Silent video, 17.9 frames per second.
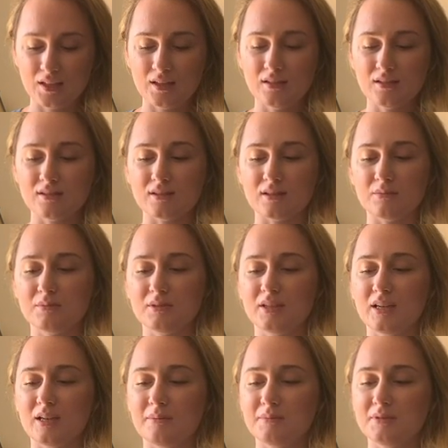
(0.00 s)

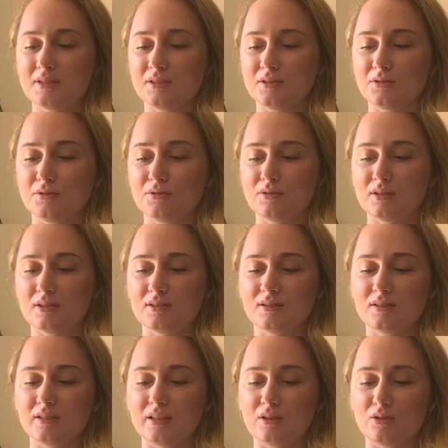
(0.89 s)
Sometimes the students,
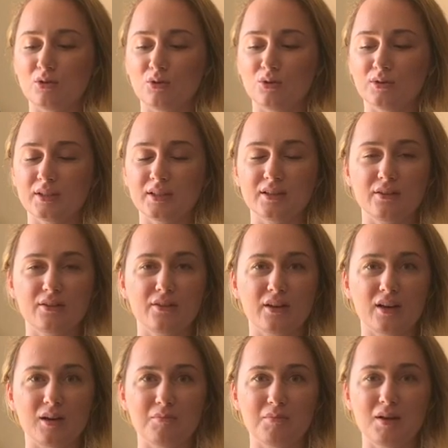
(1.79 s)
they're holding the
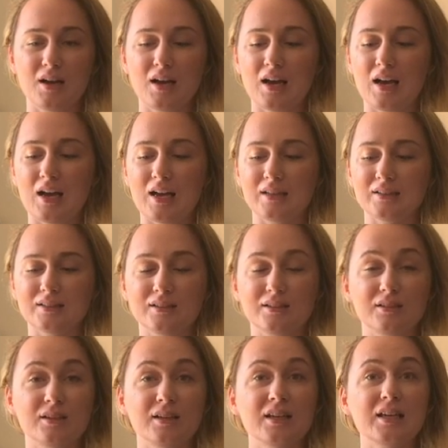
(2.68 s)
thumb under
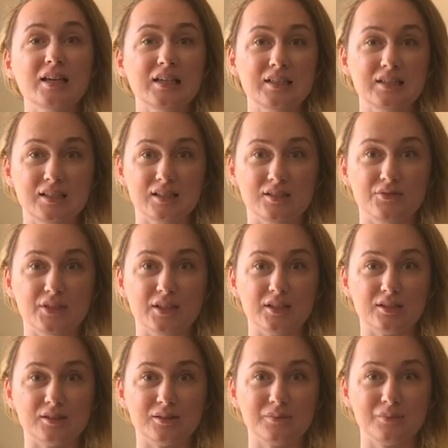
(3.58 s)
the index
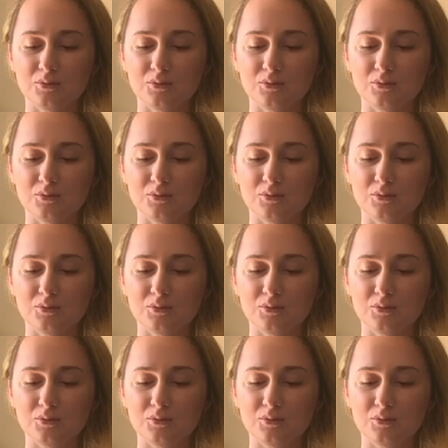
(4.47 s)
finger,